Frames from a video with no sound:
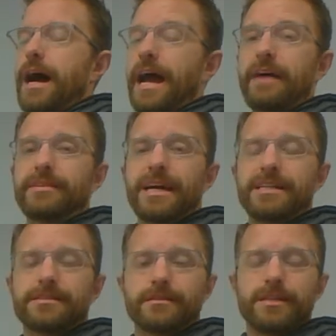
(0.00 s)
I have a
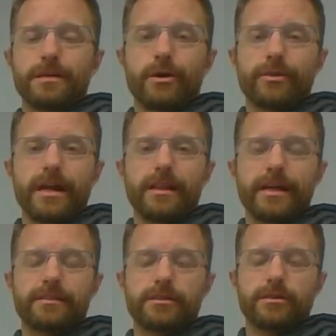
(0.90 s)
nice little demo that I
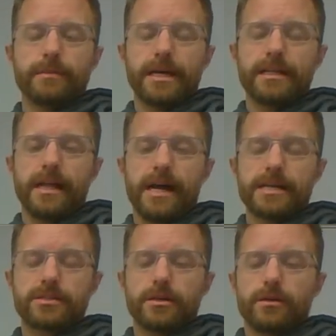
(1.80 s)
like to do in my
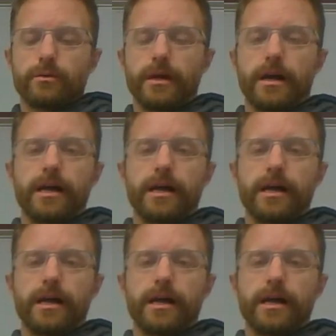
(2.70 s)
class where